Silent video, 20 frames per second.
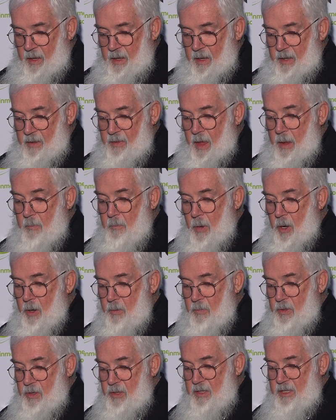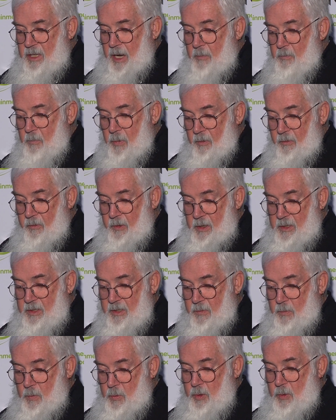In that moment, the Sunbury
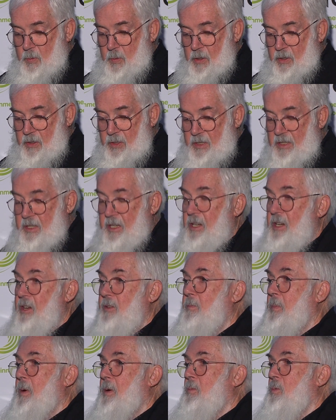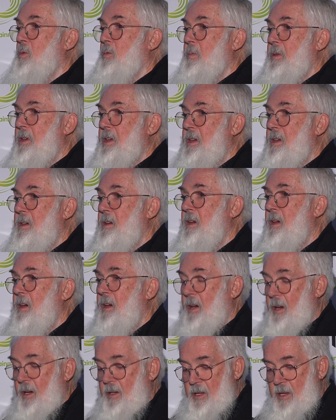festivals were conceived, but would be
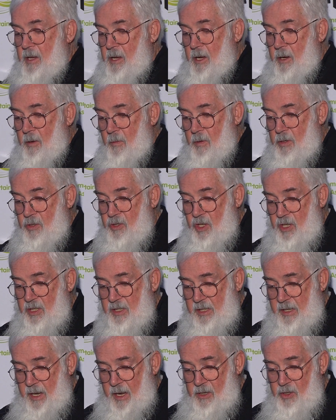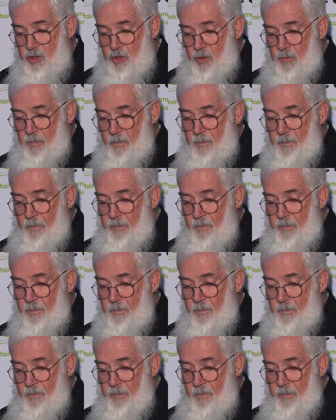a year in gestation.